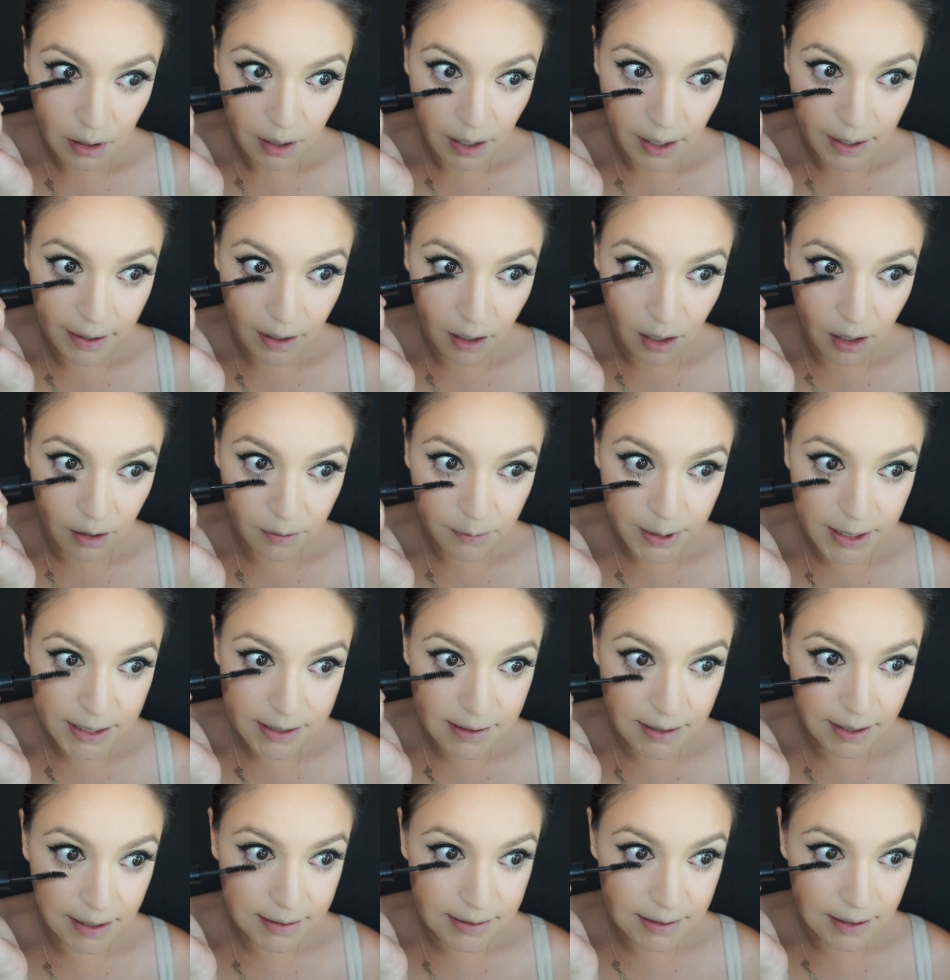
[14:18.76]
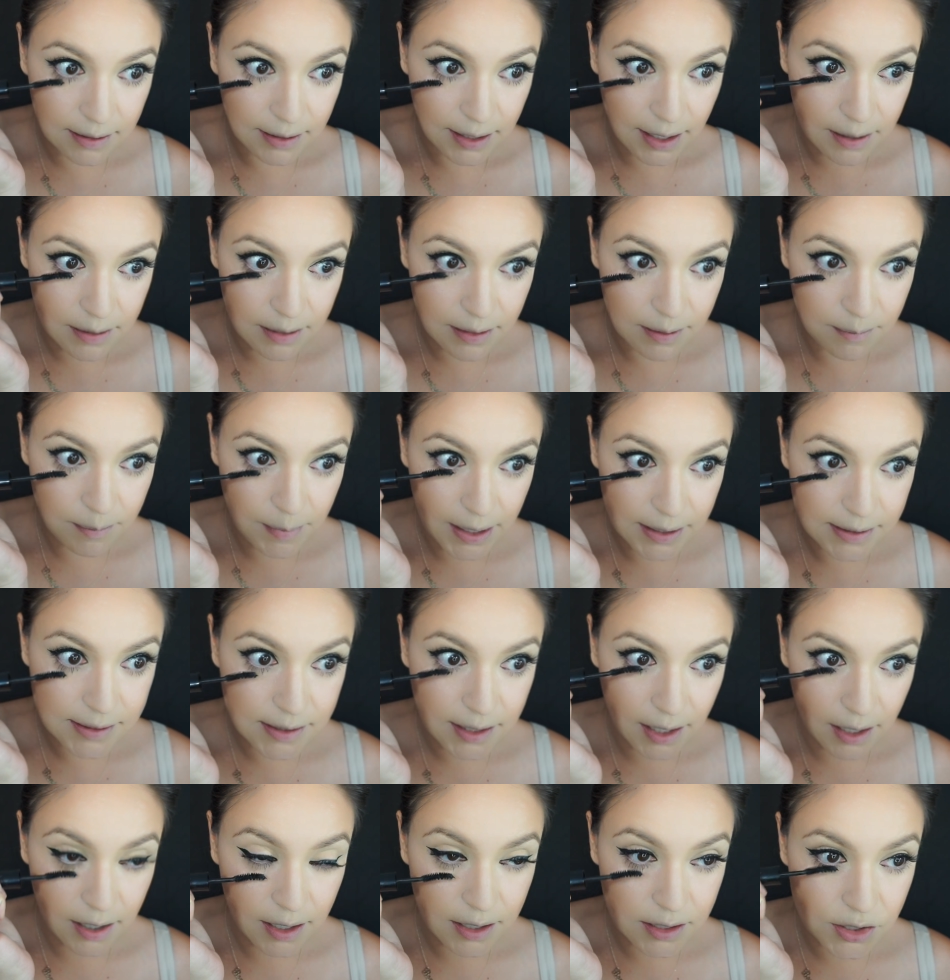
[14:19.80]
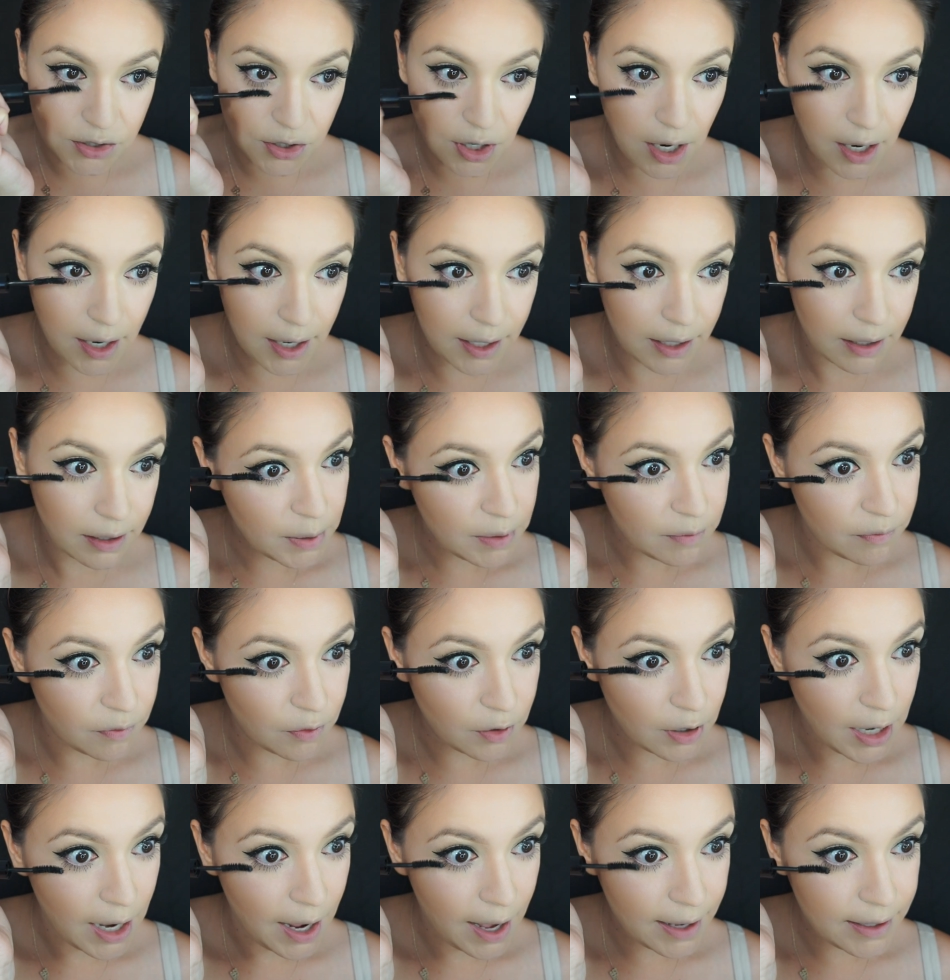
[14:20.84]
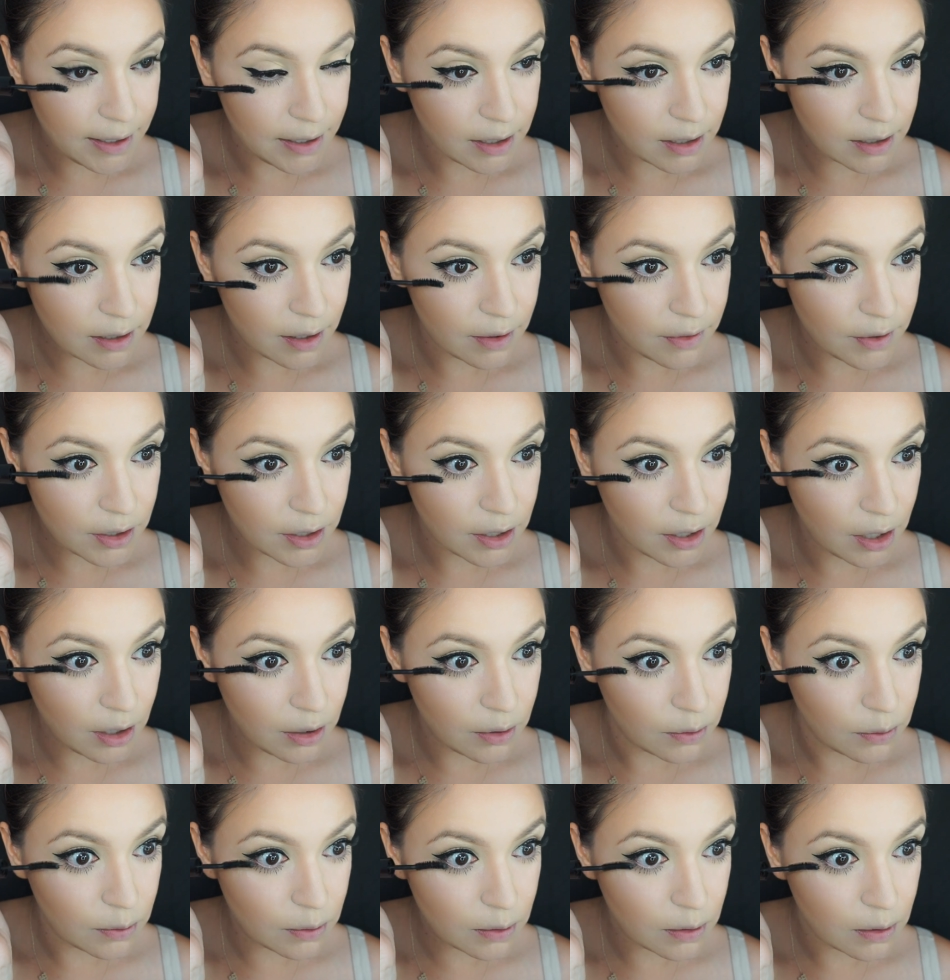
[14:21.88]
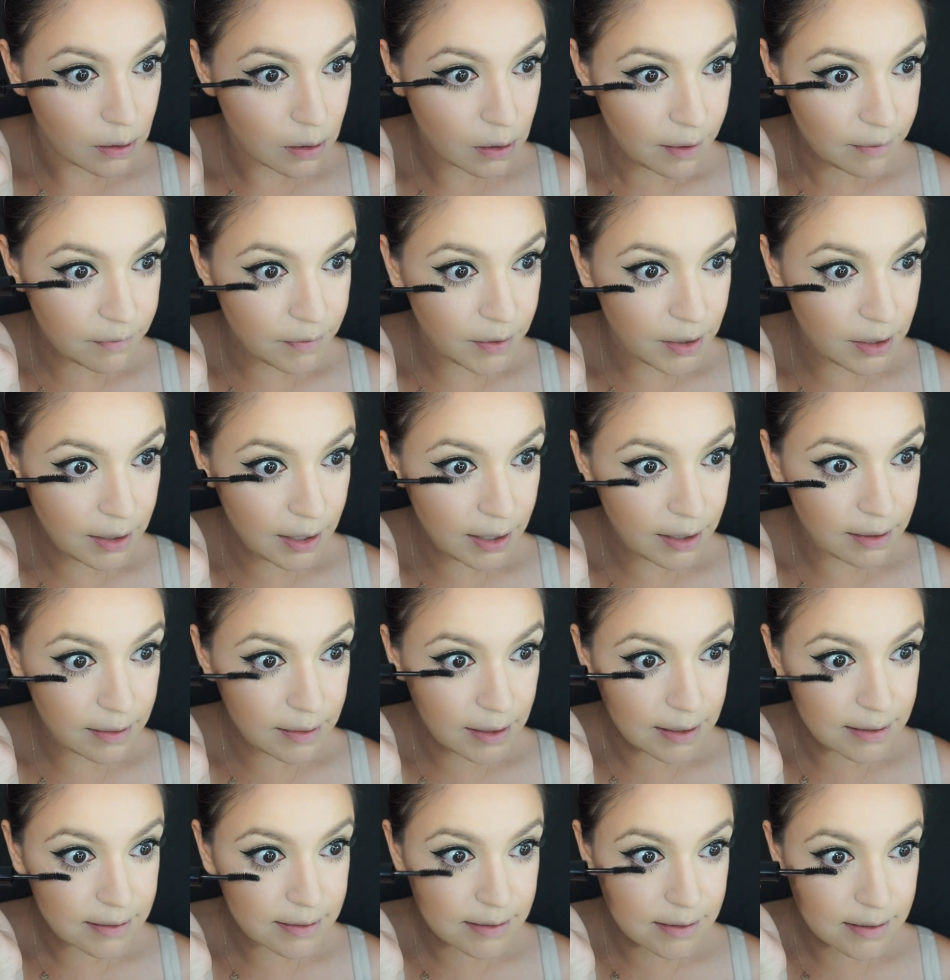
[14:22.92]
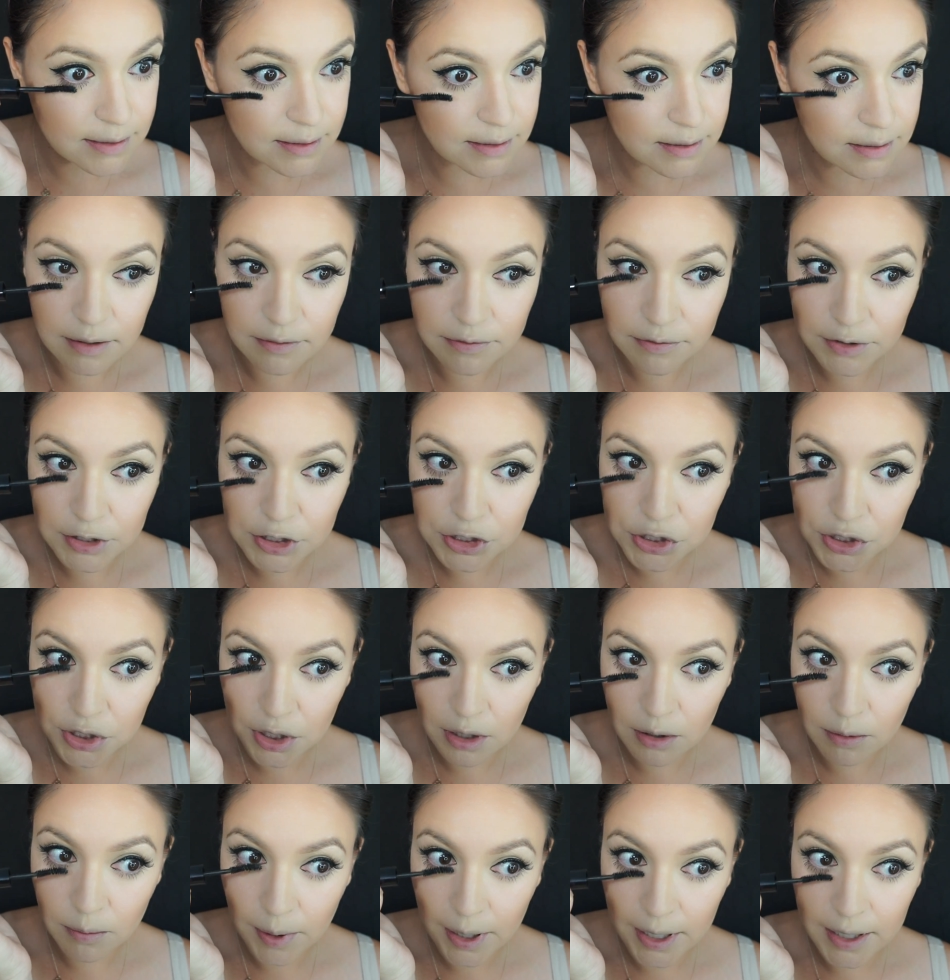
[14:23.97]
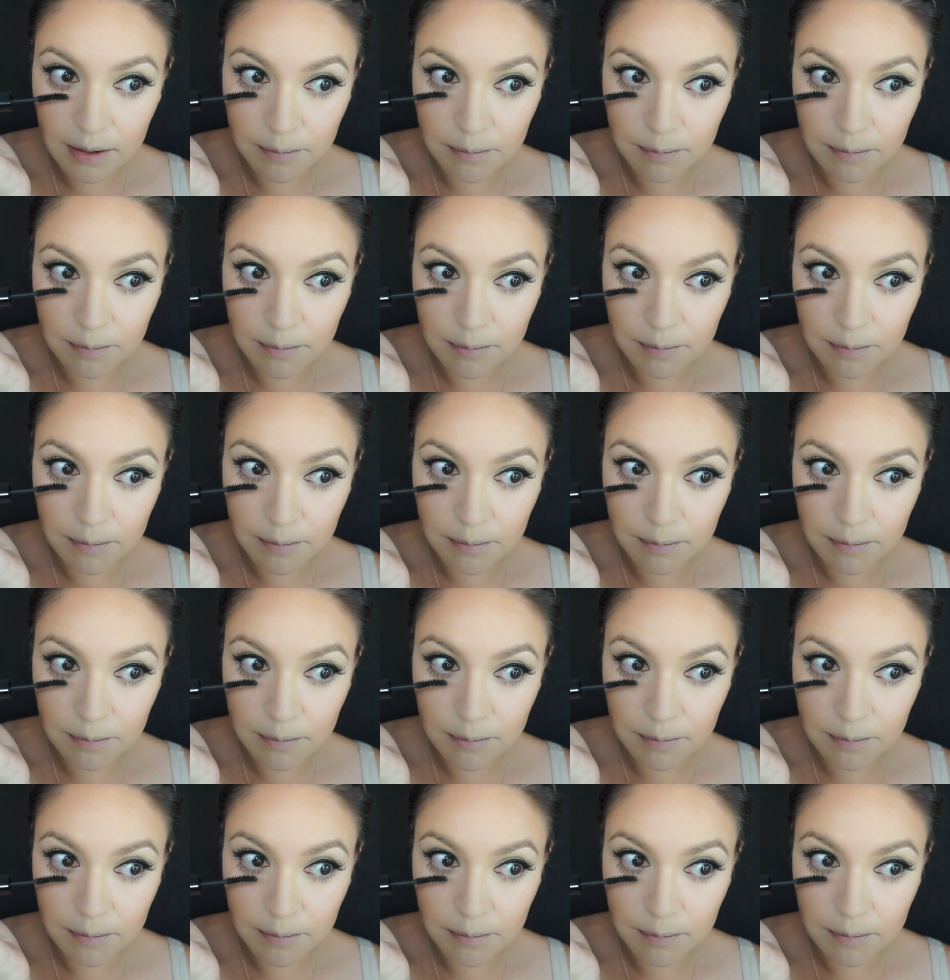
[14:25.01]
I always like to let the mascara dry before adding another coat. I feel like that's a for sure way